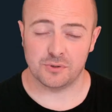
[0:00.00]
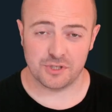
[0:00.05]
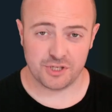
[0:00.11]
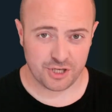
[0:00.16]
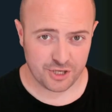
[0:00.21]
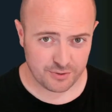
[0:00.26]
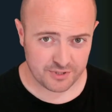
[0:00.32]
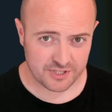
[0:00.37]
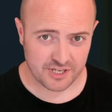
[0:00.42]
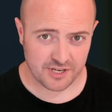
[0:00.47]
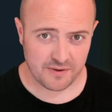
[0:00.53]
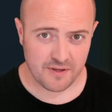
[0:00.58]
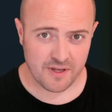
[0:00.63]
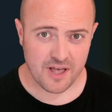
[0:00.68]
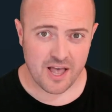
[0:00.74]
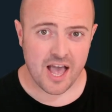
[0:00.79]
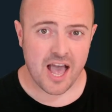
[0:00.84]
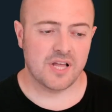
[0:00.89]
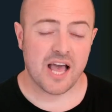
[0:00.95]
user
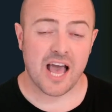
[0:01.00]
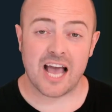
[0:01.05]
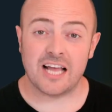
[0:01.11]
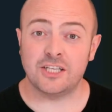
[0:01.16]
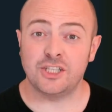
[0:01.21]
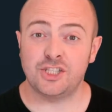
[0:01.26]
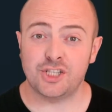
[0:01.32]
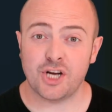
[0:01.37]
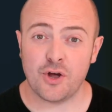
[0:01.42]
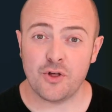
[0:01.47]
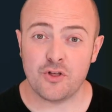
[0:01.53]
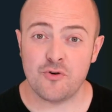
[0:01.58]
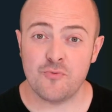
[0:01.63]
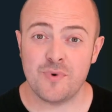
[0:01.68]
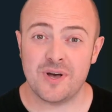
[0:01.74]
and show them